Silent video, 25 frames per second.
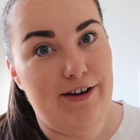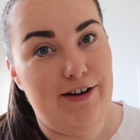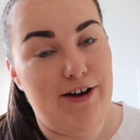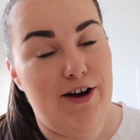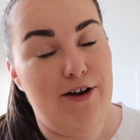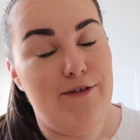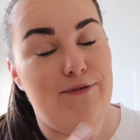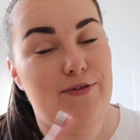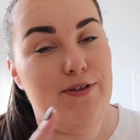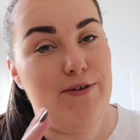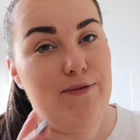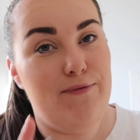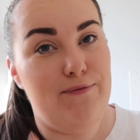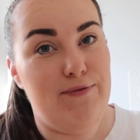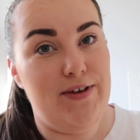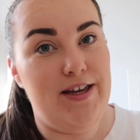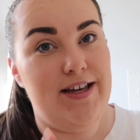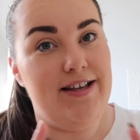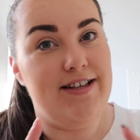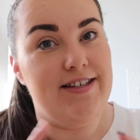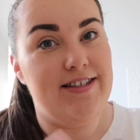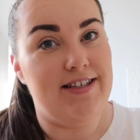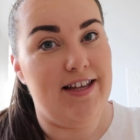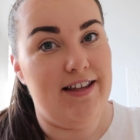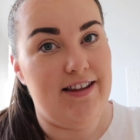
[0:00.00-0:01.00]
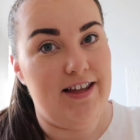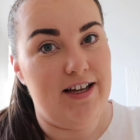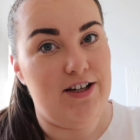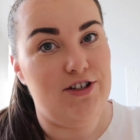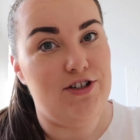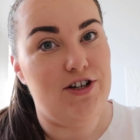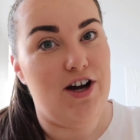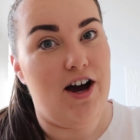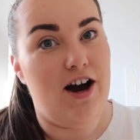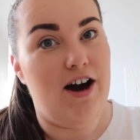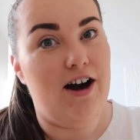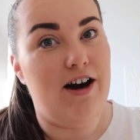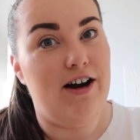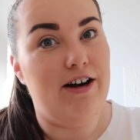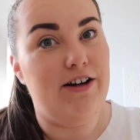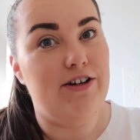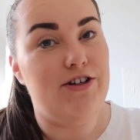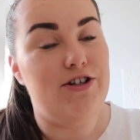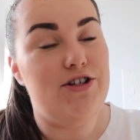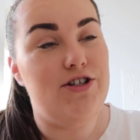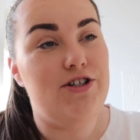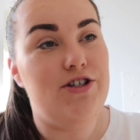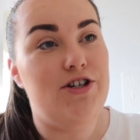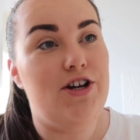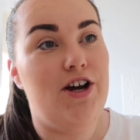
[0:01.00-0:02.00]
of the fees that they
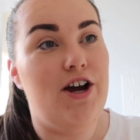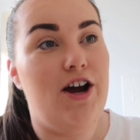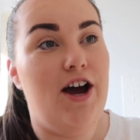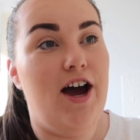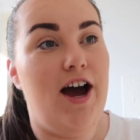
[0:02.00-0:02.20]
charge